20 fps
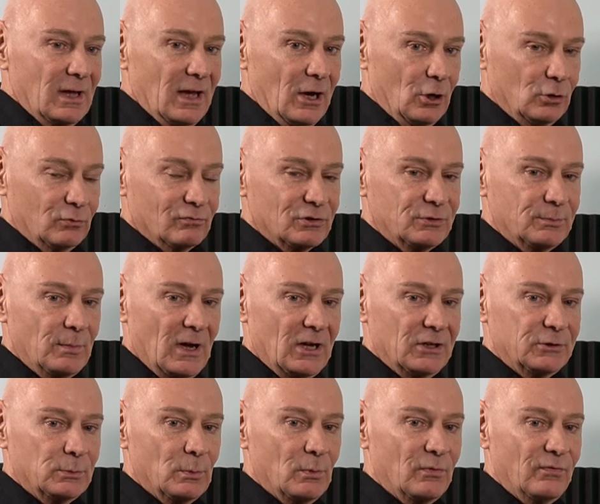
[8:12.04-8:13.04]
held
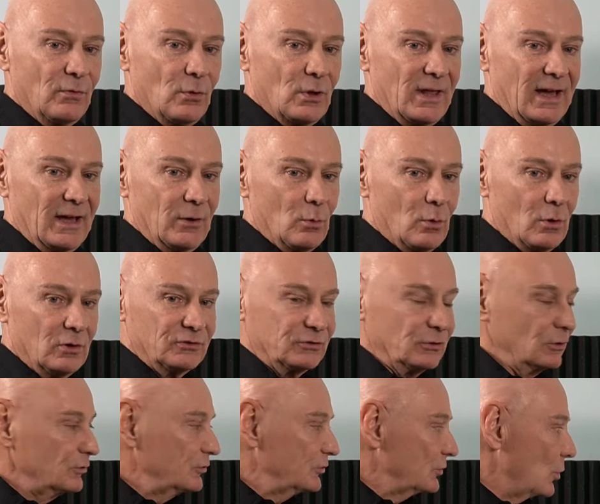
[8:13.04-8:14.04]
responsible for that
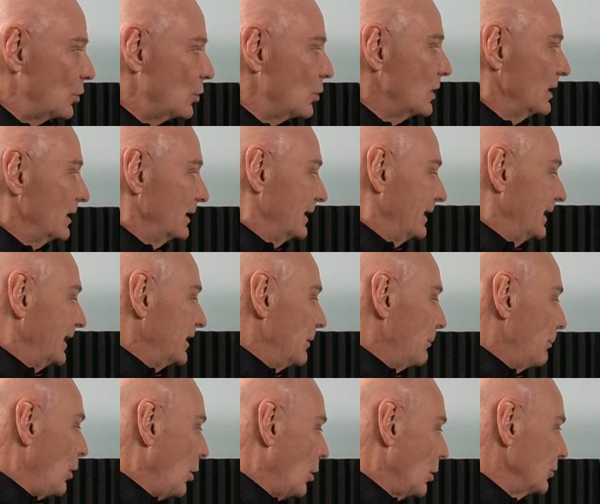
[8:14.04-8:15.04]
also. So in a
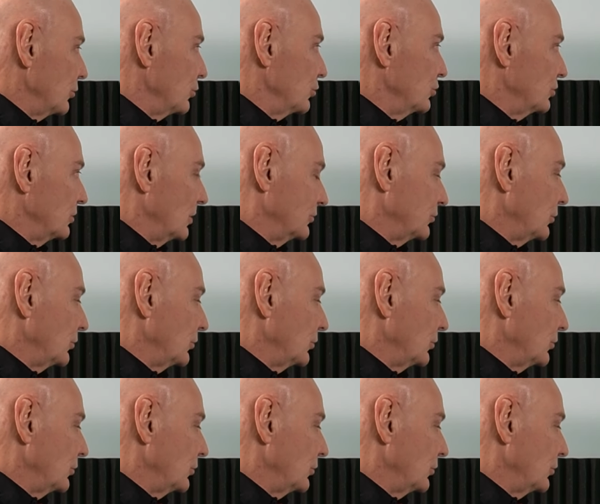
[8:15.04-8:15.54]
partnership, uh, or